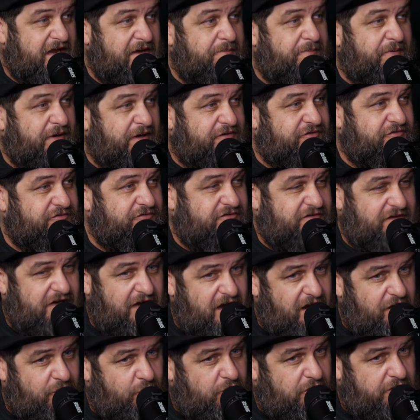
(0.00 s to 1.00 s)
pictures and say,
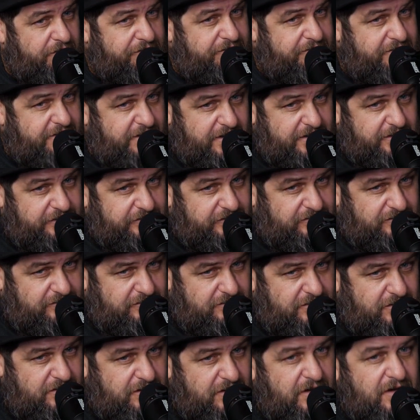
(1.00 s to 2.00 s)
I want this
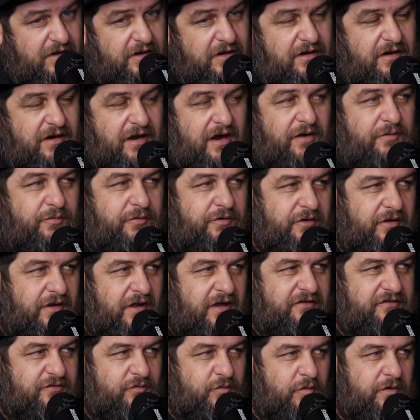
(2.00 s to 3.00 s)
not
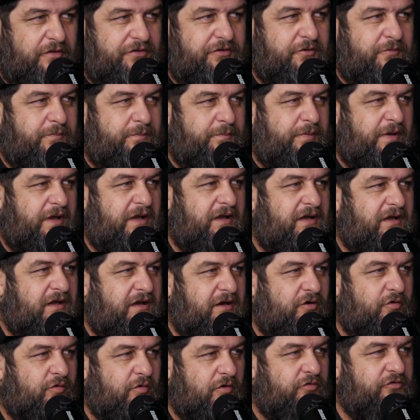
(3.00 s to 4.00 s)
realizing what they're picking
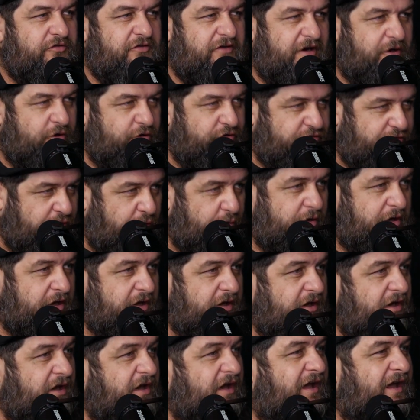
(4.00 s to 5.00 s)
grows in Arizona.
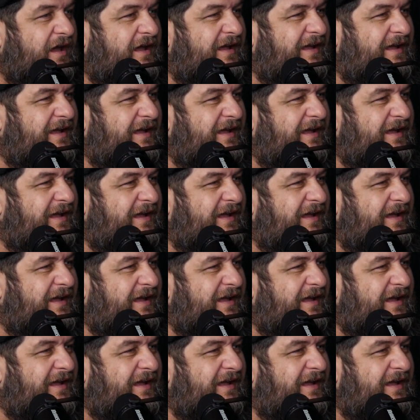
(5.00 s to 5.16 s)
Right.